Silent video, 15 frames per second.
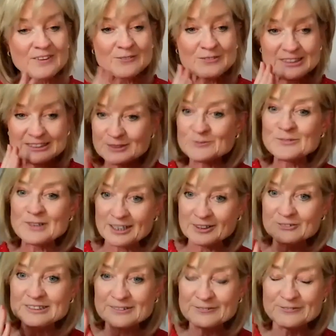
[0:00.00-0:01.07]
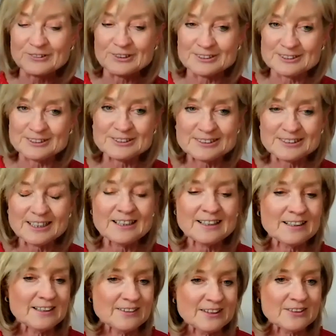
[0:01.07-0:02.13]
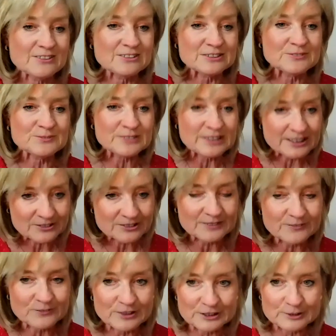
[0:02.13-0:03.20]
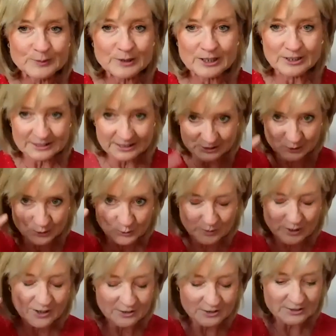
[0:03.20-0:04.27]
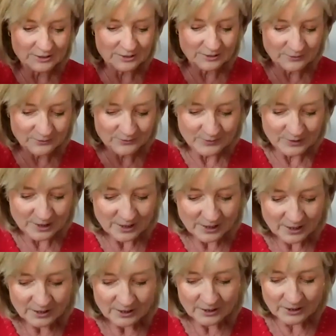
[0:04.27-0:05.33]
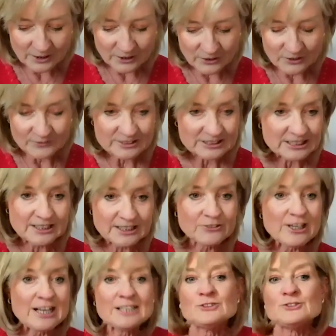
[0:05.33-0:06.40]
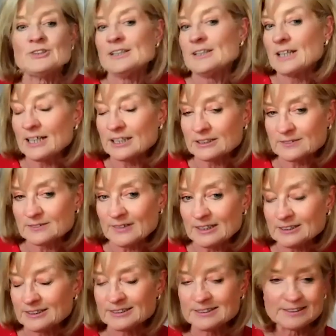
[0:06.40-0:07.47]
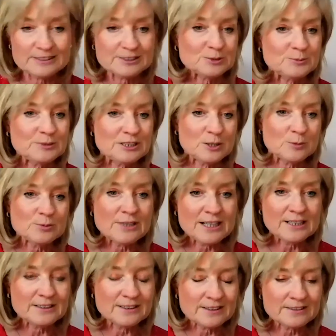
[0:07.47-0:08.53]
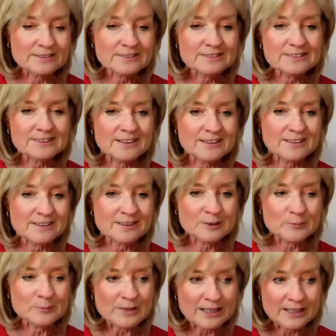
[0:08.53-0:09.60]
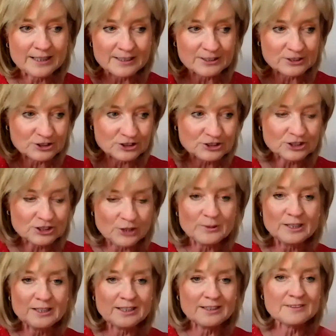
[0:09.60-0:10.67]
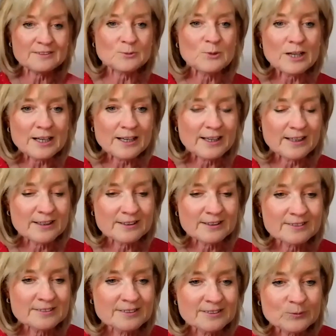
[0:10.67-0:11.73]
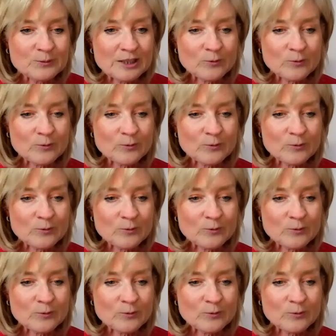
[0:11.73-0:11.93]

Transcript: there is a real difference. There is a real difference because it's all part of, you know, the reticular activating system in our brain, and showing it the way. And